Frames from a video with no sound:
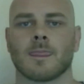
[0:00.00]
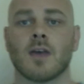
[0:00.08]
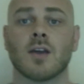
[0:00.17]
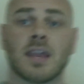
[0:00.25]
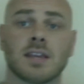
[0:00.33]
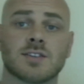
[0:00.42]

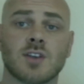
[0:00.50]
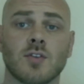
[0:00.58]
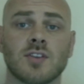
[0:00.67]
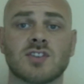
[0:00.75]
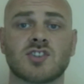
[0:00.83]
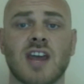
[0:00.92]
Okay, so
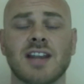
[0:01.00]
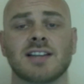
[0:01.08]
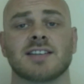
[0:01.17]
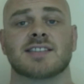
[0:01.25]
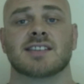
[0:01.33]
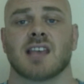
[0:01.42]
this channel
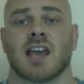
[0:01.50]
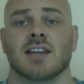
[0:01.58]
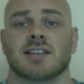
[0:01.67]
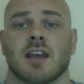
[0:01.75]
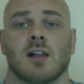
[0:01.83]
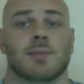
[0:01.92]
is
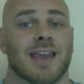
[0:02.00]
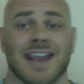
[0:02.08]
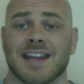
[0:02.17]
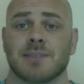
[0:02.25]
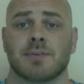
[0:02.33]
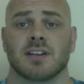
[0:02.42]
designed to help
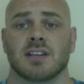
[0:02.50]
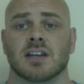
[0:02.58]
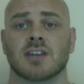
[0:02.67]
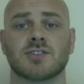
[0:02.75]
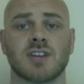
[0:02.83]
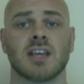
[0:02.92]
anybody
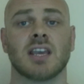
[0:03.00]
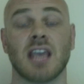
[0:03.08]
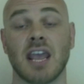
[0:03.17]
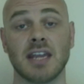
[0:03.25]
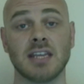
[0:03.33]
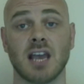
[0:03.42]

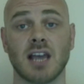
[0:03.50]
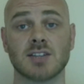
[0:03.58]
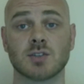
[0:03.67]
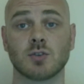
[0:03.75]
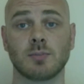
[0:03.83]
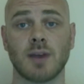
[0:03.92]
undertaking any high
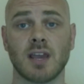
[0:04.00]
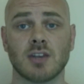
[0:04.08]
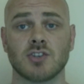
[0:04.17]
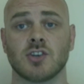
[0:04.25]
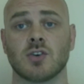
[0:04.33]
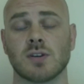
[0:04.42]
school
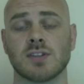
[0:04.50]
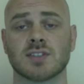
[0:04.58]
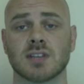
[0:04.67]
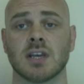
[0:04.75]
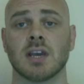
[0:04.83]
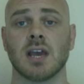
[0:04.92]
biology
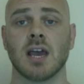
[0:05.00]
course.